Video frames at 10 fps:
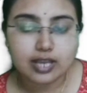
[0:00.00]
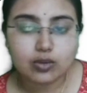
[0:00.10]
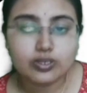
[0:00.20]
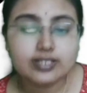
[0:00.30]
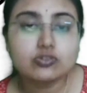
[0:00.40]

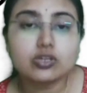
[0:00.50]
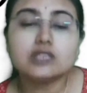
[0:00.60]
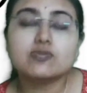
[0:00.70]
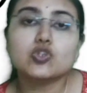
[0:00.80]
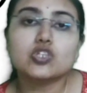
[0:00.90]
Tacho is
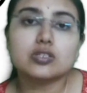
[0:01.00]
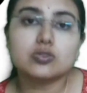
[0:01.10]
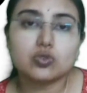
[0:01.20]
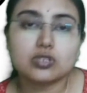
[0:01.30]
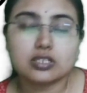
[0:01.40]
transfusion
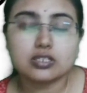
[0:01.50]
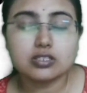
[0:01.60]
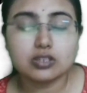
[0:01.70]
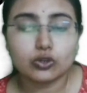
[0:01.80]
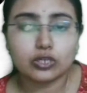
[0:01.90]

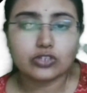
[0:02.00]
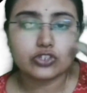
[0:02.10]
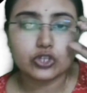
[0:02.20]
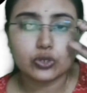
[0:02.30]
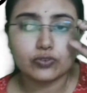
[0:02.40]
associated
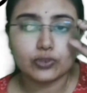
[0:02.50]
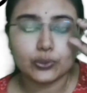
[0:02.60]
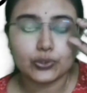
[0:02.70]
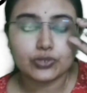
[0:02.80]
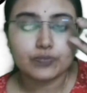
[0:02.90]
circulatory
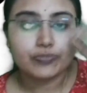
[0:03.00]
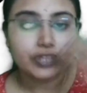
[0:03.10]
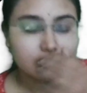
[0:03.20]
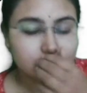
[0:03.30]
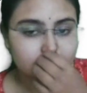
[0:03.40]
overload.
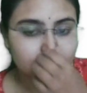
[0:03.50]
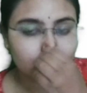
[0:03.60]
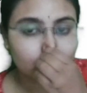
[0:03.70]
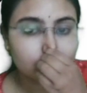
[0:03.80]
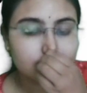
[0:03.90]
So
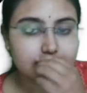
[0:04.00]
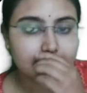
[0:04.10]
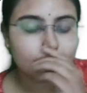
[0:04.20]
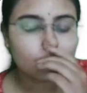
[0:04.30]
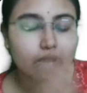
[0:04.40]
both
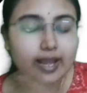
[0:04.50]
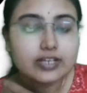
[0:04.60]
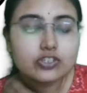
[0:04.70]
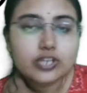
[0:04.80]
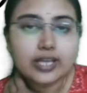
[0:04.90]
tacho
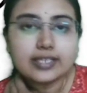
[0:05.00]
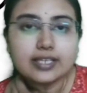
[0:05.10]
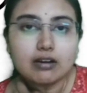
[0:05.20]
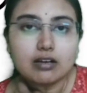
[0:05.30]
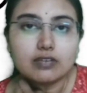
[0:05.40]
and
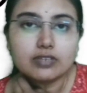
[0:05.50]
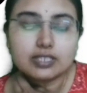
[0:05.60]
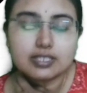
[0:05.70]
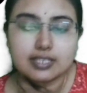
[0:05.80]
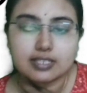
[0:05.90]
trally occur
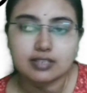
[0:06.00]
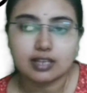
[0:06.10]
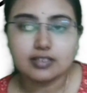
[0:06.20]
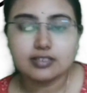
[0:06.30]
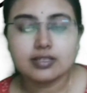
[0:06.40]
within 6
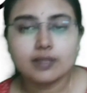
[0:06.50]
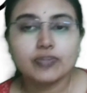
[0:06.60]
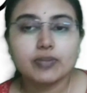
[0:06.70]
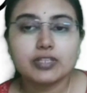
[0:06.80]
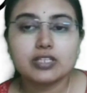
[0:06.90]
hours.
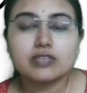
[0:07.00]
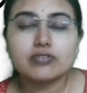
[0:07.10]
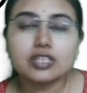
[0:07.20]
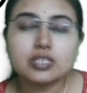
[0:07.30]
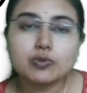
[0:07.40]
But the
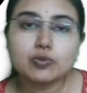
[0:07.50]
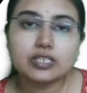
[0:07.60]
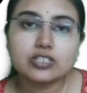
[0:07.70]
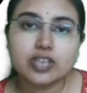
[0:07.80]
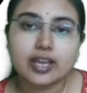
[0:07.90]
difference
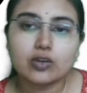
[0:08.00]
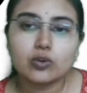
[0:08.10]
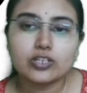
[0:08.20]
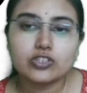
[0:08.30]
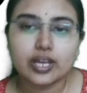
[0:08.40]
between
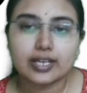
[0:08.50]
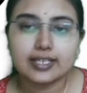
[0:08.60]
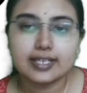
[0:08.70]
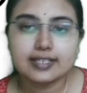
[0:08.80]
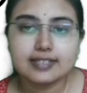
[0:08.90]
tacho and
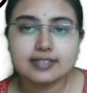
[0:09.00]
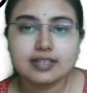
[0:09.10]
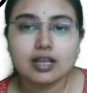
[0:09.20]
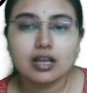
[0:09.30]
trally is